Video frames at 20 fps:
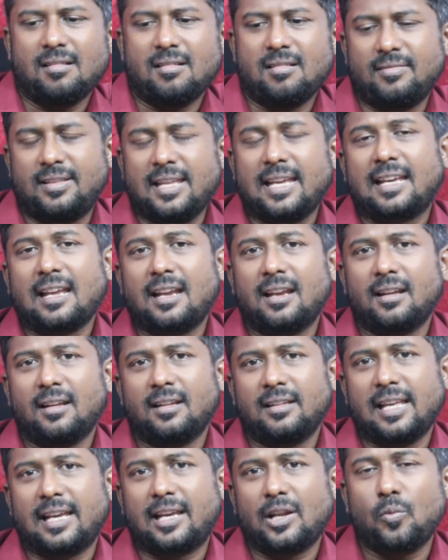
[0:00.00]
they
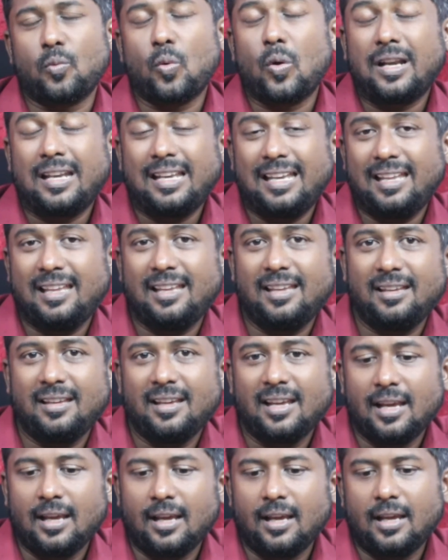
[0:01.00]
can only
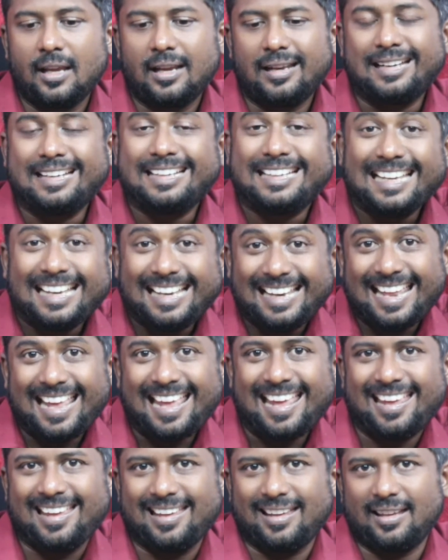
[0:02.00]

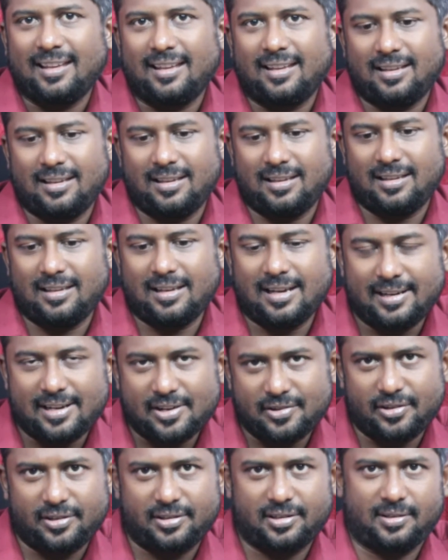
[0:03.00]
delay a
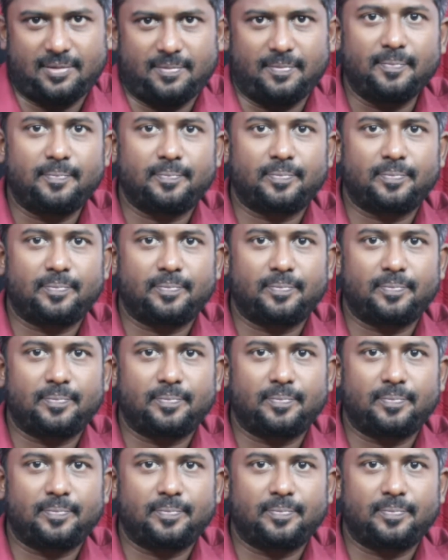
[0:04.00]
decision.